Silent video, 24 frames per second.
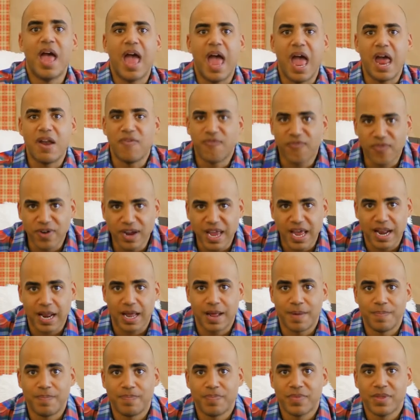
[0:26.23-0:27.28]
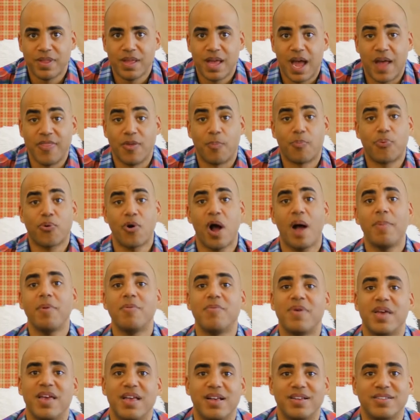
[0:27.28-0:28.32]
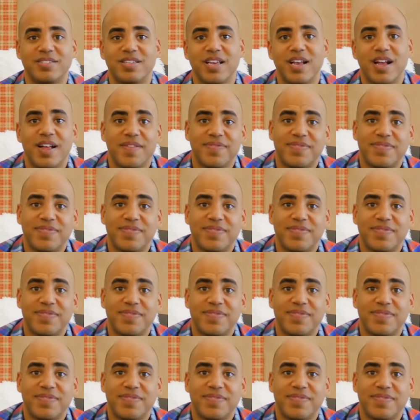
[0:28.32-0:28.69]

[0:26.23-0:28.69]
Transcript: and forget it. And the problem is